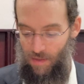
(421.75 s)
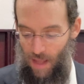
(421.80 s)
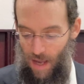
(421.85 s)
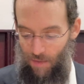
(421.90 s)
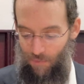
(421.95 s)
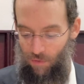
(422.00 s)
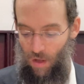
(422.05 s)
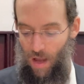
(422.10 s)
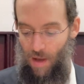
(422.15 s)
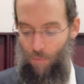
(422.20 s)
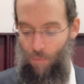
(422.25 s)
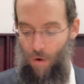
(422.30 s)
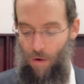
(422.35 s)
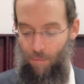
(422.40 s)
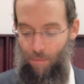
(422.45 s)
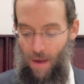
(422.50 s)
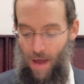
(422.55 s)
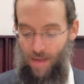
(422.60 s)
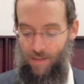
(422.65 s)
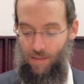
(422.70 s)
lifetime,
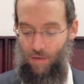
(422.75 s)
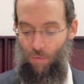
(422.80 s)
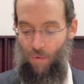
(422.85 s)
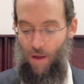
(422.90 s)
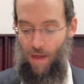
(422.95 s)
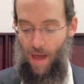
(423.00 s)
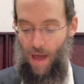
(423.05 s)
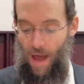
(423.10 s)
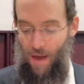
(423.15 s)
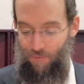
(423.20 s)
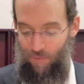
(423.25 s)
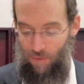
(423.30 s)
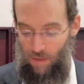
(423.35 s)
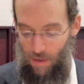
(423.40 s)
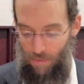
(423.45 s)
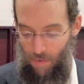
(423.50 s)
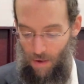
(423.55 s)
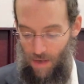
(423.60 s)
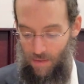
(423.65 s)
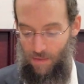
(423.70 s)
one passed away after he
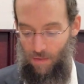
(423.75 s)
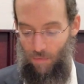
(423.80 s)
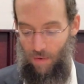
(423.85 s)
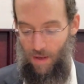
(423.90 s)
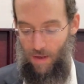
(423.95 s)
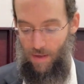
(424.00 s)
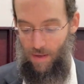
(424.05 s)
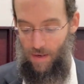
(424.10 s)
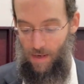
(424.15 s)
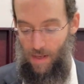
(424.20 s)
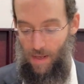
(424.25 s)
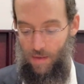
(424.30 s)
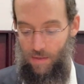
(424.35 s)
passed away.